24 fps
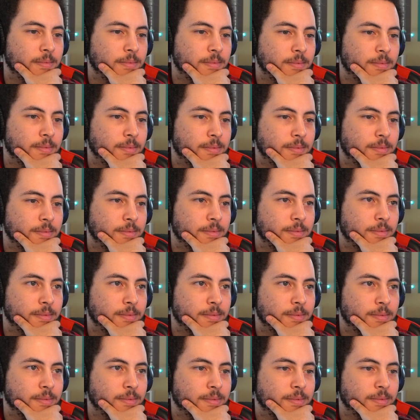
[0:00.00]

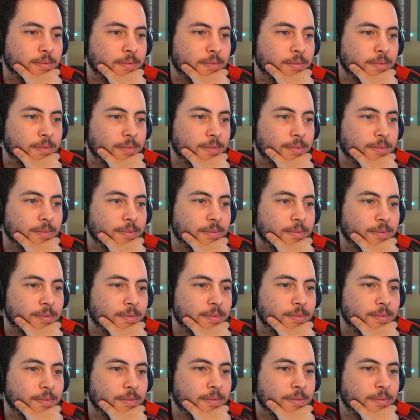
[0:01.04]

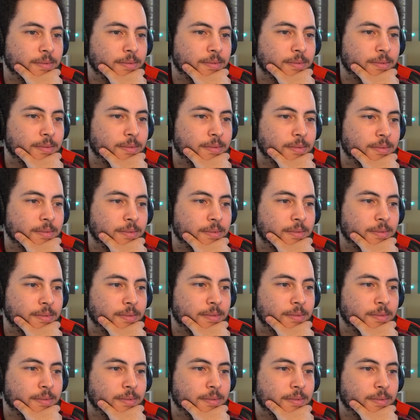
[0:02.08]

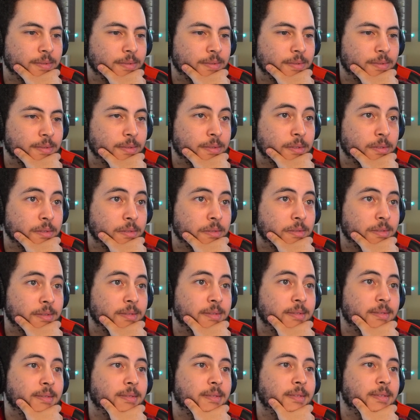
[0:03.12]

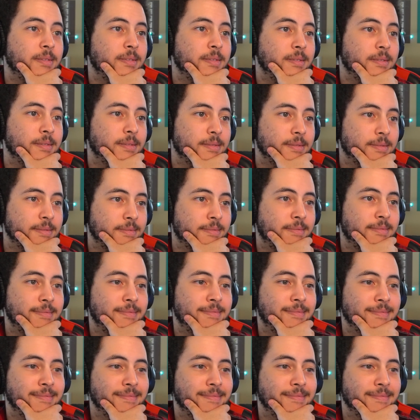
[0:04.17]
(silence)